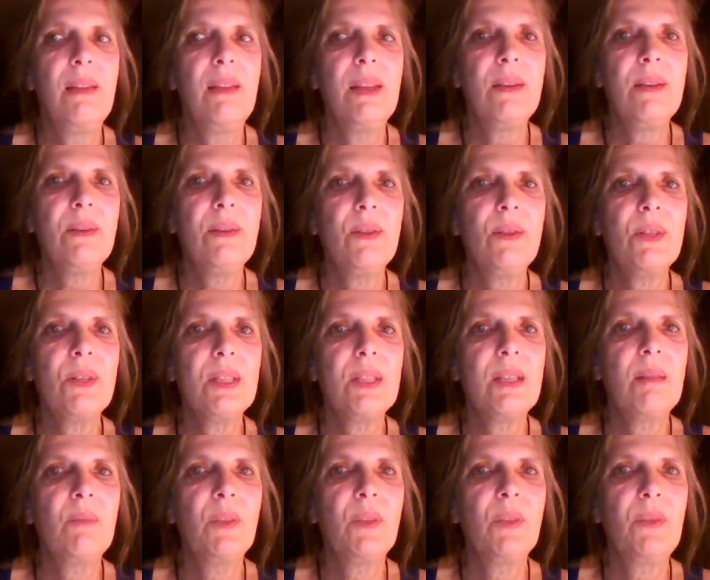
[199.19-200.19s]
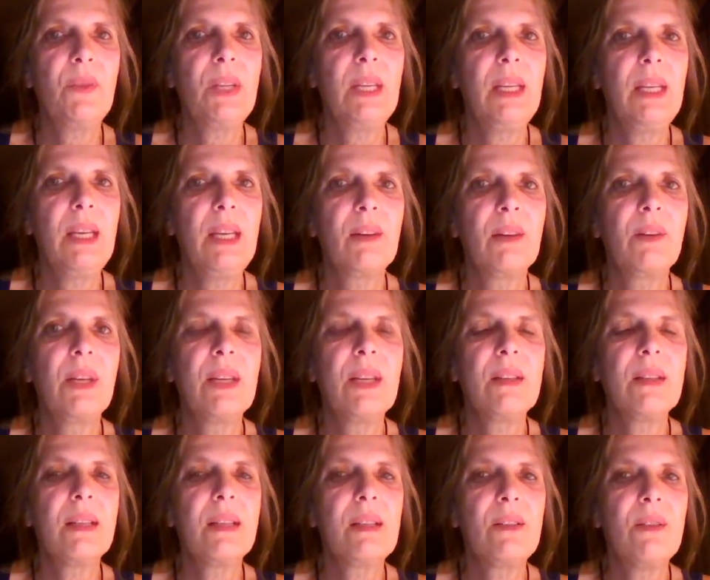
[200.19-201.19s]
These are just some of the
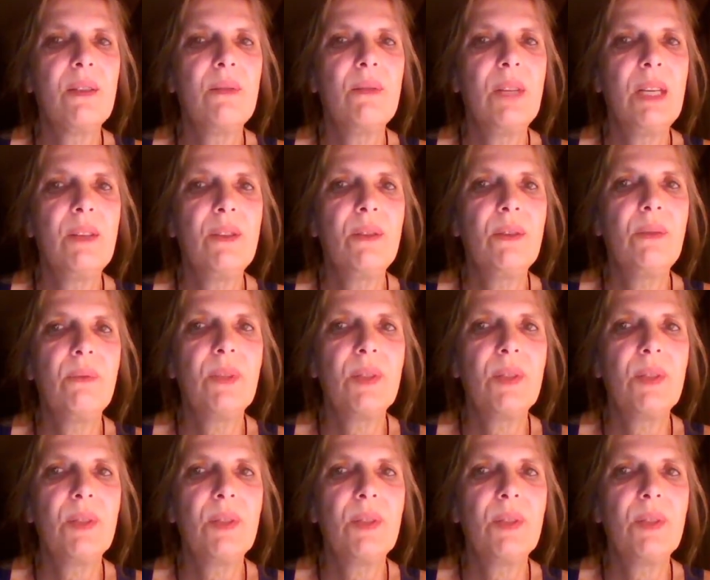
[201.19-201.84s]
areas that you need to